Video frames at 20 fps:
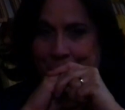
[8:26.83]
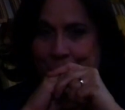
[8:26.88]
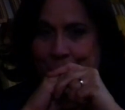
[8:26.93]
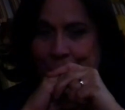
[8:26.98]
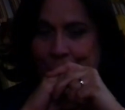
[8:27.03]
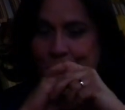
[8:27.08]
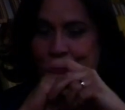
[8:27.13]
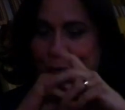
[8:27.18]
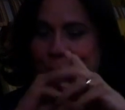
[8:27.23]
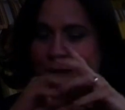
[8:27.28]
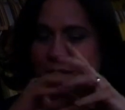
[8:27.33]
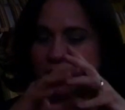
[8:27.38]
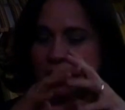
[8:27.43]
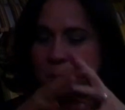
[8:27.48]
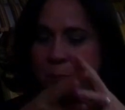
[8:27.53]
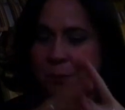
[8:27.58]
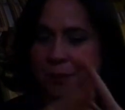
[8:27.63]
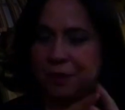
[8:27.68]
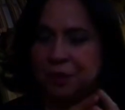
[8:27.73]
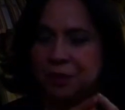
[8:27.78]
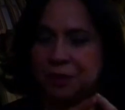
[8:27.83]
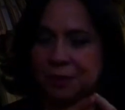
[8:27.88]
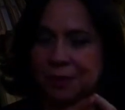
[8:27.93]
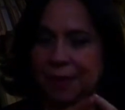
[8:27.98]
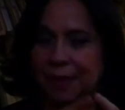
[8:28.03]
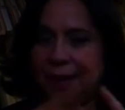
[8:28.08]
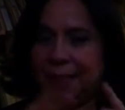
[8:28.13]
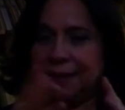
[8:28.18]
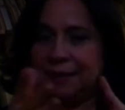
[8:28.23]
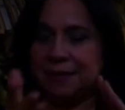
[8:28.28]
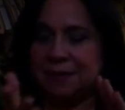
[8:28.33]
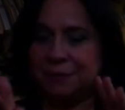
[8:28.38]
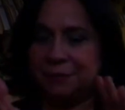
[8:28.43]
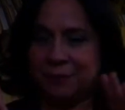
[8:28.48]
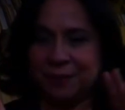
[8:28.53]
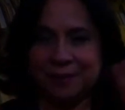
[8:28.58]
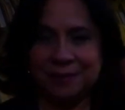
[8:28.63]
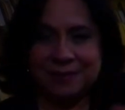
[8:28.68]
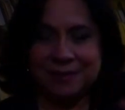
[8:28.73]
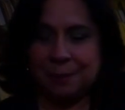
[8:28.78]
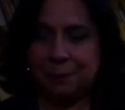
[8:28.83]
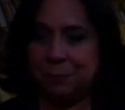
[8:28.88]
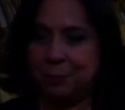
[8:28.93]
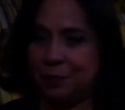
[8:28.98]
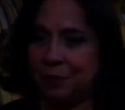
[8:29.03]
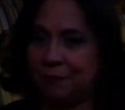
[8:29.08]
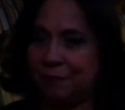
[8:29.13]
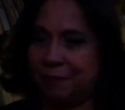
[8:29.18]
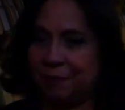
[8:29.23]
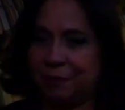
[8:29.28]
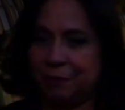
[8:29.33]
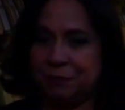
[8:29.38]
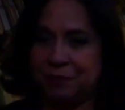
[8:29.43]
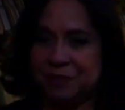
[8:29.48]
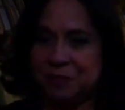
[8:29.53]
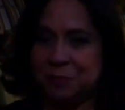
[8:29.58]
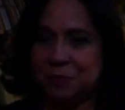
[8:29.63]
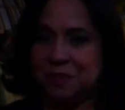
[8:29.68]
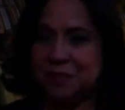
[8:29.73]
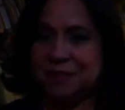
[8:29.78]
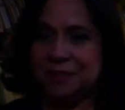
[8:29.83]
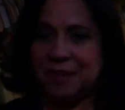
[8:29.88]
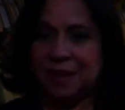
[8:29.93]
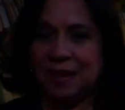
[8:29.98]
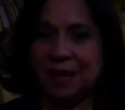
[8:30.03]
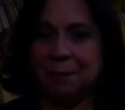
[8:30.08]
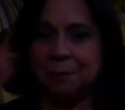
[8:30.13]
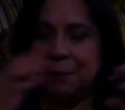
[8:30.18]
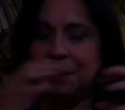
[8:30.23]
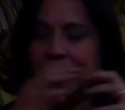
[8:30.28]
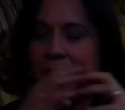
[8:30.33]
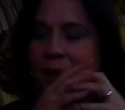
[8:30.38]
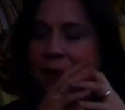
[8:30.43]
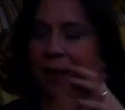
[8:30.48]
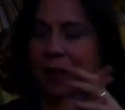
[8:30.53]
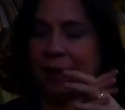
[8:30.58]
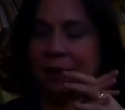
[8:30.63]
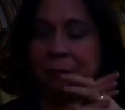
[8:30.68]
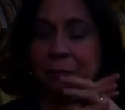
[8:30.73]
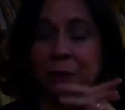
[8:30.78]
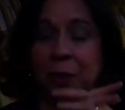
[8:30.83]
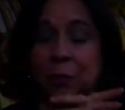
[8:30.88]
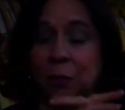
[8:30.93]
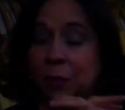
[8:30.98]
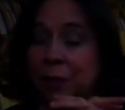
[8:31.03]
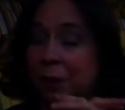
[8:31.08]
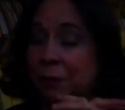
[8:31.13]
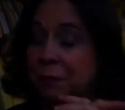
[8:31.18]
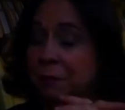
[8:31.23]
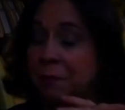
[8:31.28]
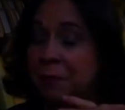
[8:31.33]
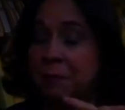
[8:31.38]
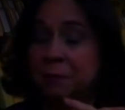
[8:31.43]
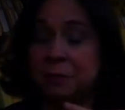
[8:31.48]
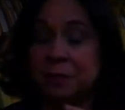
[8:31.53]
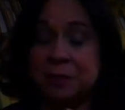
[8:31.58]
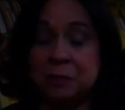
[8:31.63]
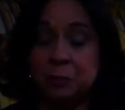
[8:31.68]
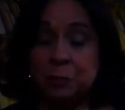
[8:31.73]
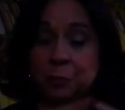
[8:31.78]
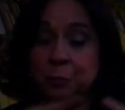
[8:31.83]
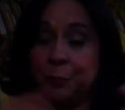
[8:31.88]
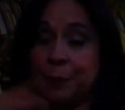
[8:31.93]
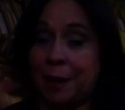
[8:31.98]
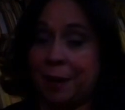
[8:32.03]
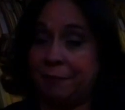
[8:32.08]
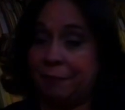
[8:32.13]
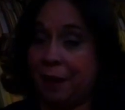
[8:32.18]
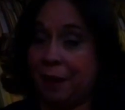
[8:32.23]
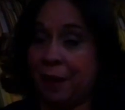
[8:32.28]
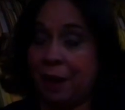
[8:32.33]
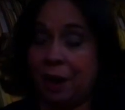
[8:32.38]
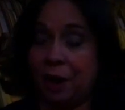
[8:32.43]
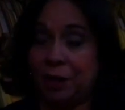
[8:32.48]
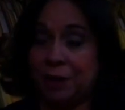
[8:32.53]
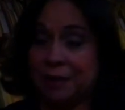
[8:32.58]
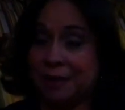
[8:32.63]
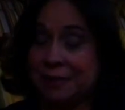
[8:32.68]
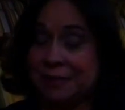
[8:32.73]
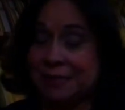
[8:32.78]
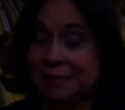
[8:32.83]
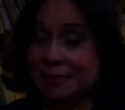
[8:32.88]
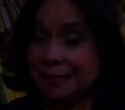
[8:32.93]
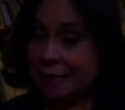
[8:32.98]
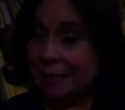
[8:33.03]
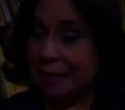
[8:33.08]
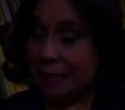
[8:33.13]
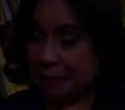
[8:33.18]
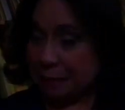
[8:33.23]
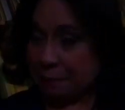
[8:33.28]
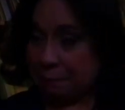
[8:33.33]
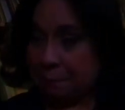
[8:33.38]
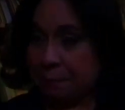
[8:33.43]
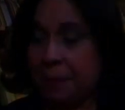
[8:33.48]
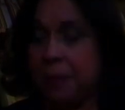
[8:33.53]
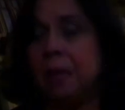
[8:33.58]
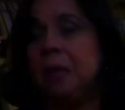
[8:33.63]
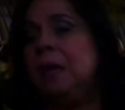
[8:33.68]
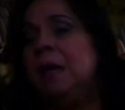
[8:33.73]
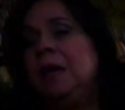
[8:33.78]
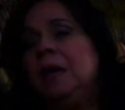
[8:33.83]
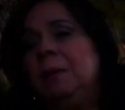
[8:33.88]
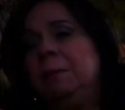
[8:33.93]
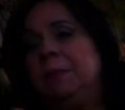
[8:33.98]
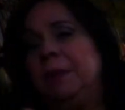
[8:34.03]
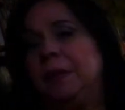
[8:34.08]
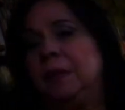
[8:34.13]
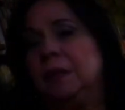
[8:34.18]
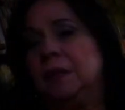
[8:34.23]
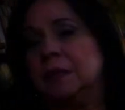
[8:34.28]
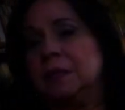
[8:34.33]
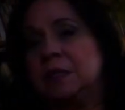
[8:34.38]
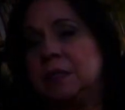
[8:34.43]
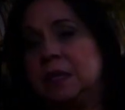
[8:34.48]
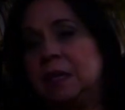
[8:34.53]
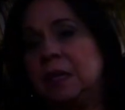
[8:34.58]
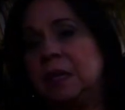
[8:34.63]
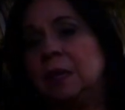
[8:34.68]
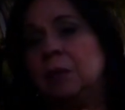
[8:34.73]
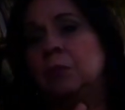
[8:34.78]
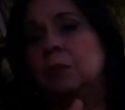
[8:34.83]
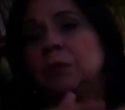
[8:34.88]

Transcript: but he specialized, for example, around Christmas time. I, I all I remember is we would have hardly see him because he